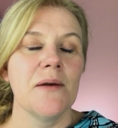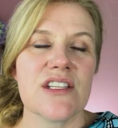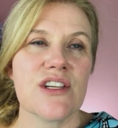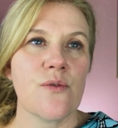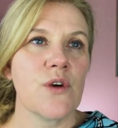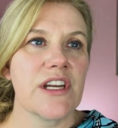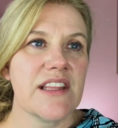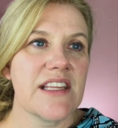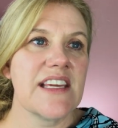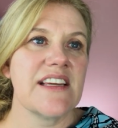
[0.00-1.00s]
So one of
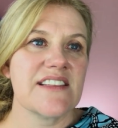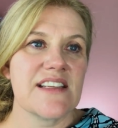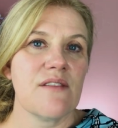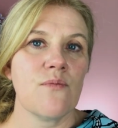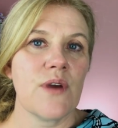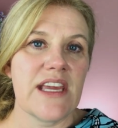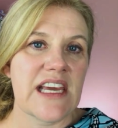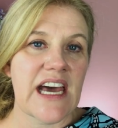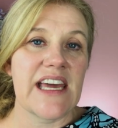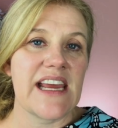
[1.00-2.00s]
the things that we
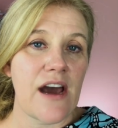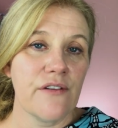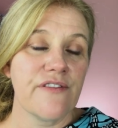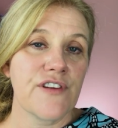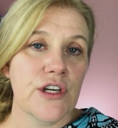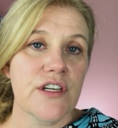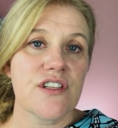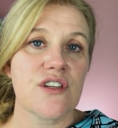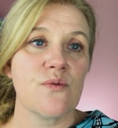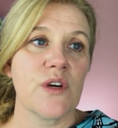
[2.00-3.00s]
cut out
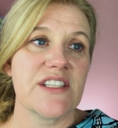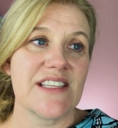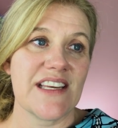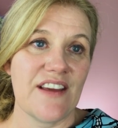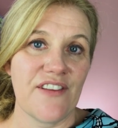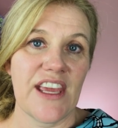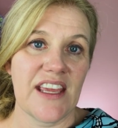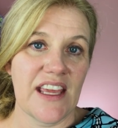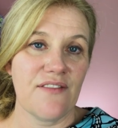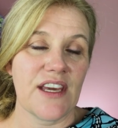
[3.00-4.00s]
first was
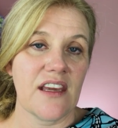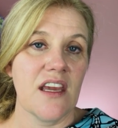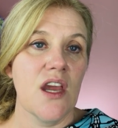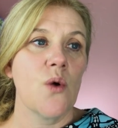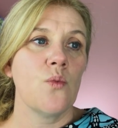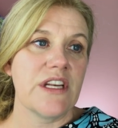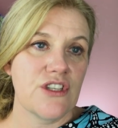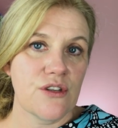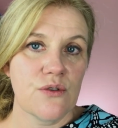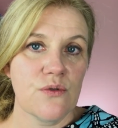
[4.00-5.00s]
significant giving. We
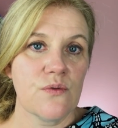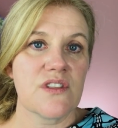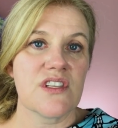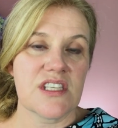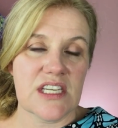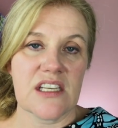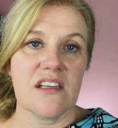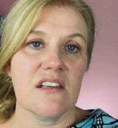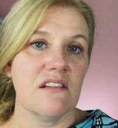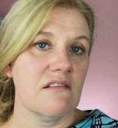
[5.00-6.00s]
do
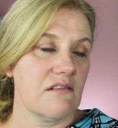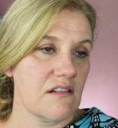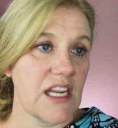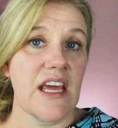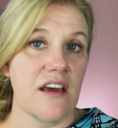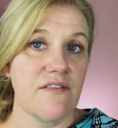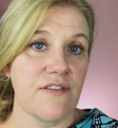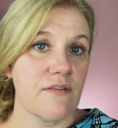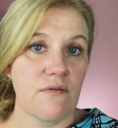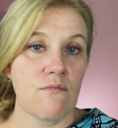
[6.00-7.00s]
still
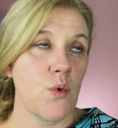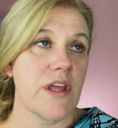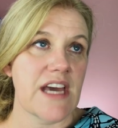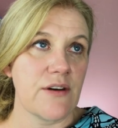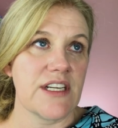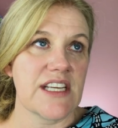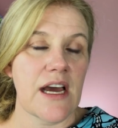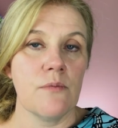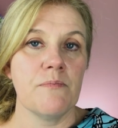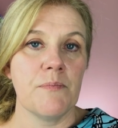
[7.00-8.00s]
give without a
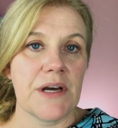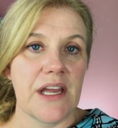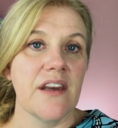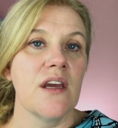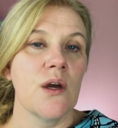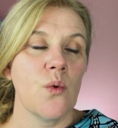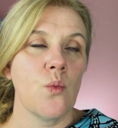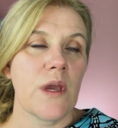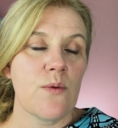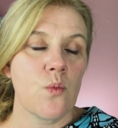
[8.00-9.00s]
doubt, but
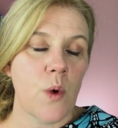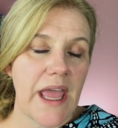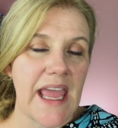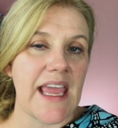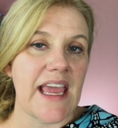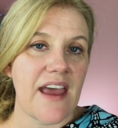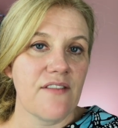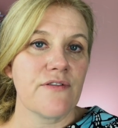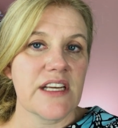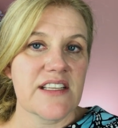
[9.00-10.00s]
we weigh
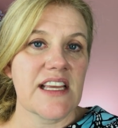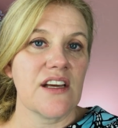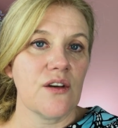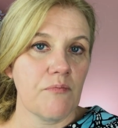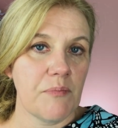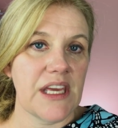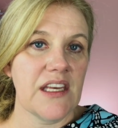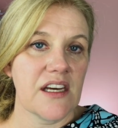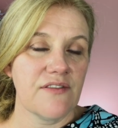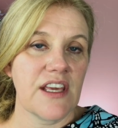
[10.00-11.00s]
every single
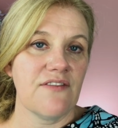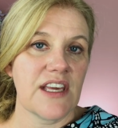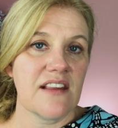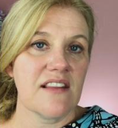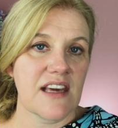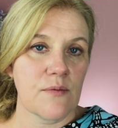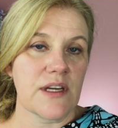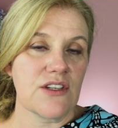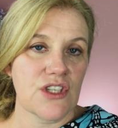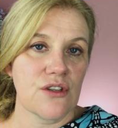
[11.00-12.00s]
bit of giving that
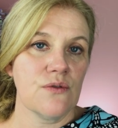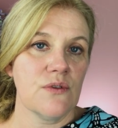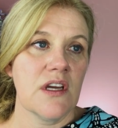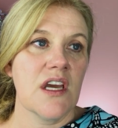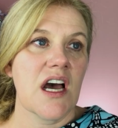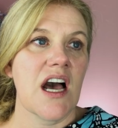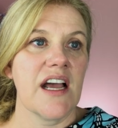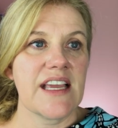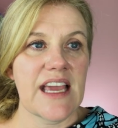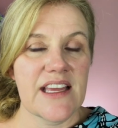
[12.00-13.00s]
we do
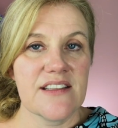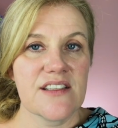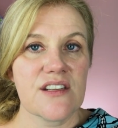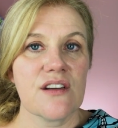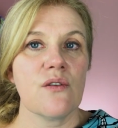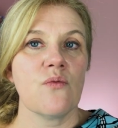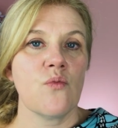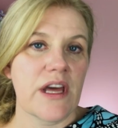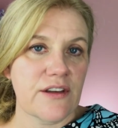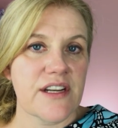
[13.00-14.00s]
against
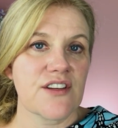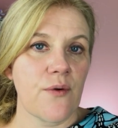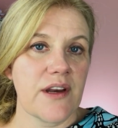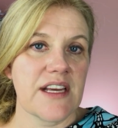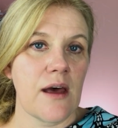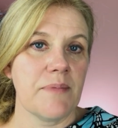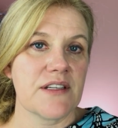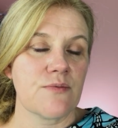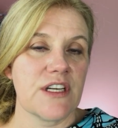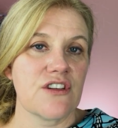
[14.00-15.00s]
whether it's going to help
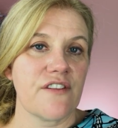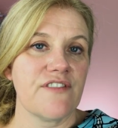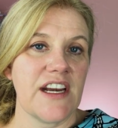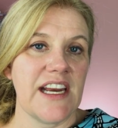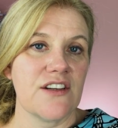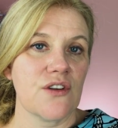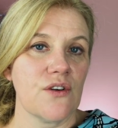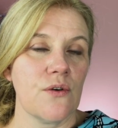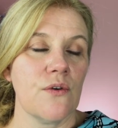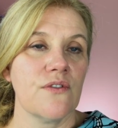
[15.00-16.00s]
us reach our financial
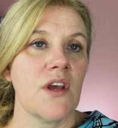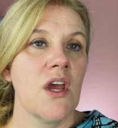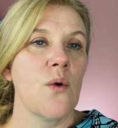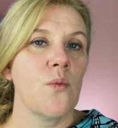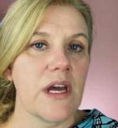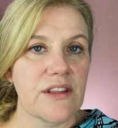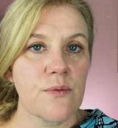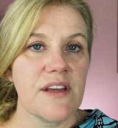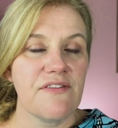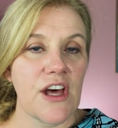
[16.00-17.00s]
goals, whether
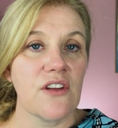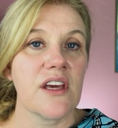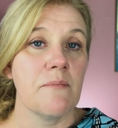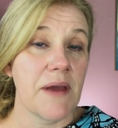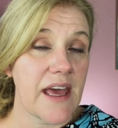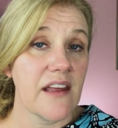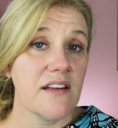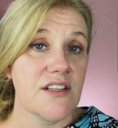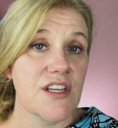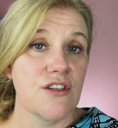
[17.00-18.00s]
we felt
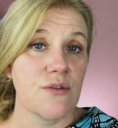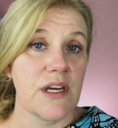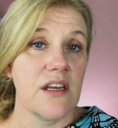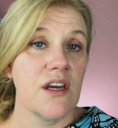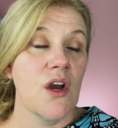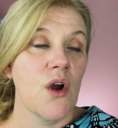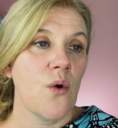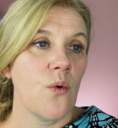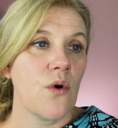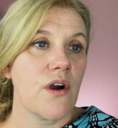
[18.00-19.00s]
compelled to do it,
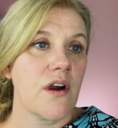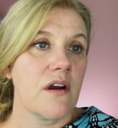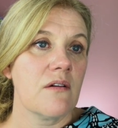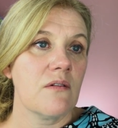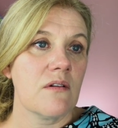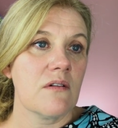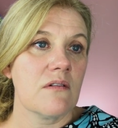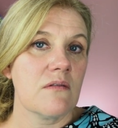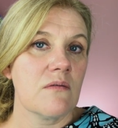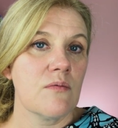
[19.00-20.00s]
or
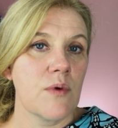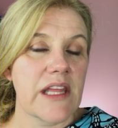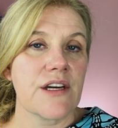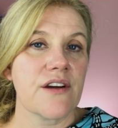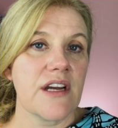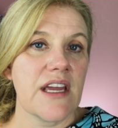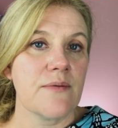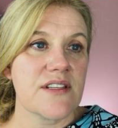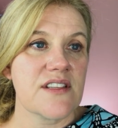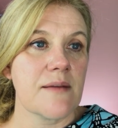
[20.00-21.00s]
whether it
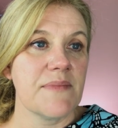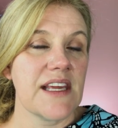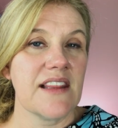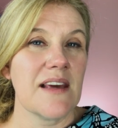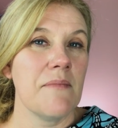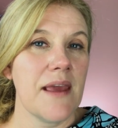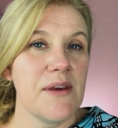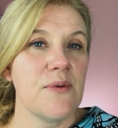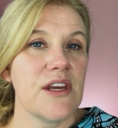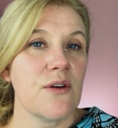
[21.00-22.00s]
was something that
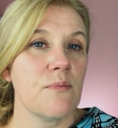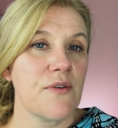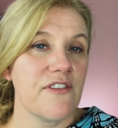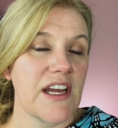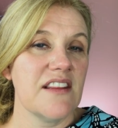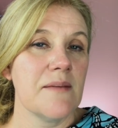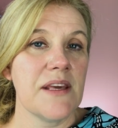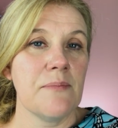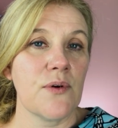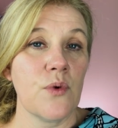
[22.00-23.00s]
maybe we could provide the
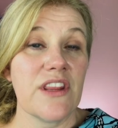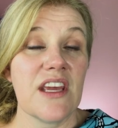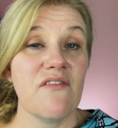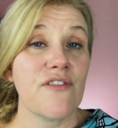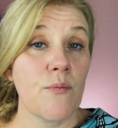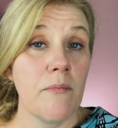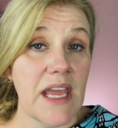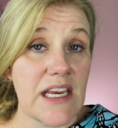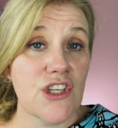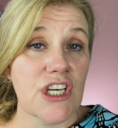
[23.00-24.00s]
people with
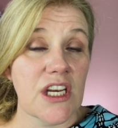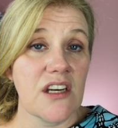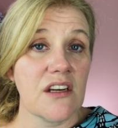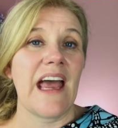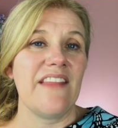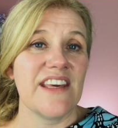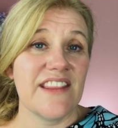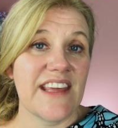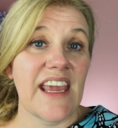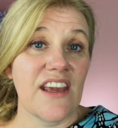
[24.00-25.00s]
information and
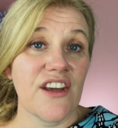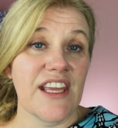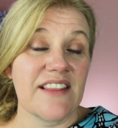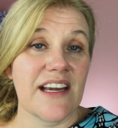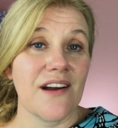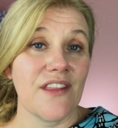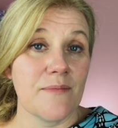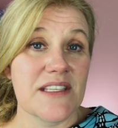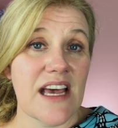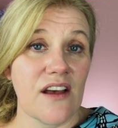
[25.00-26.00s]
then they could get there
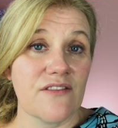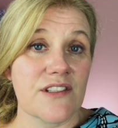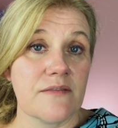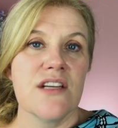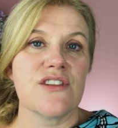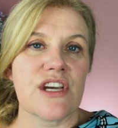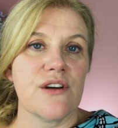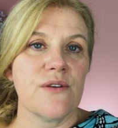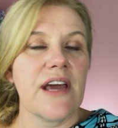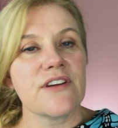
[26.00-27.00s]
themselves.
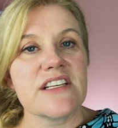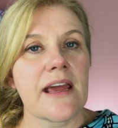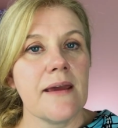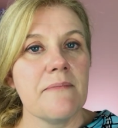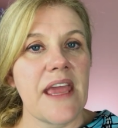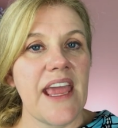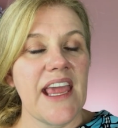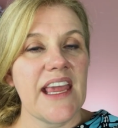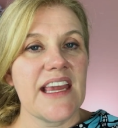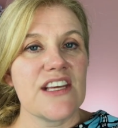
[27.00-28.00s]
So every time
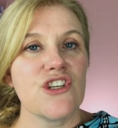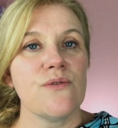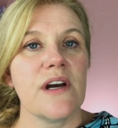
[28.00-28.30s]
a issue